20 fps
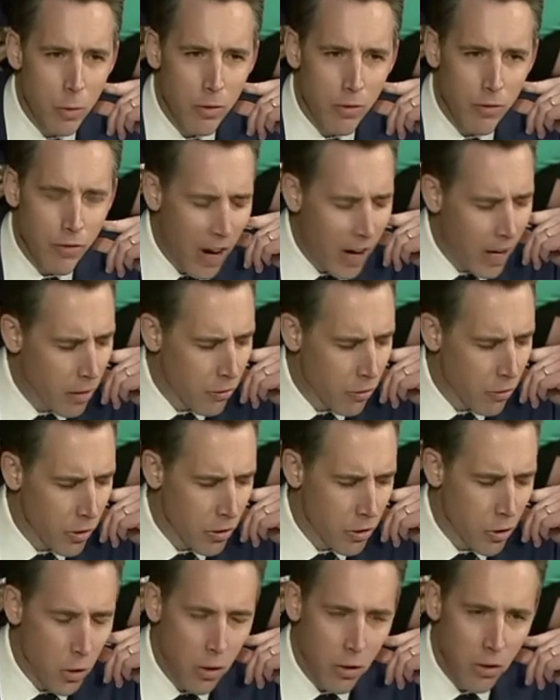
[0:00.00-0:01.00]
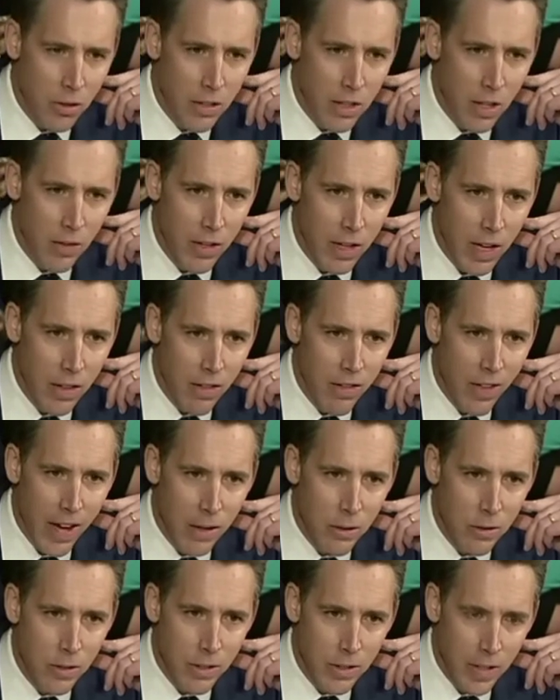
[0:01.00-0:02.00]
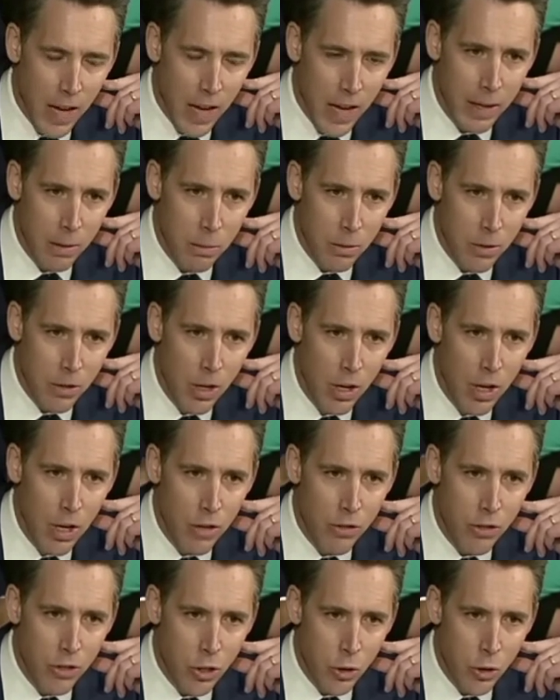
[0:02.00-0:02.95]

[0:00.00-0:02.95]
Who's been fired for the 278,000 times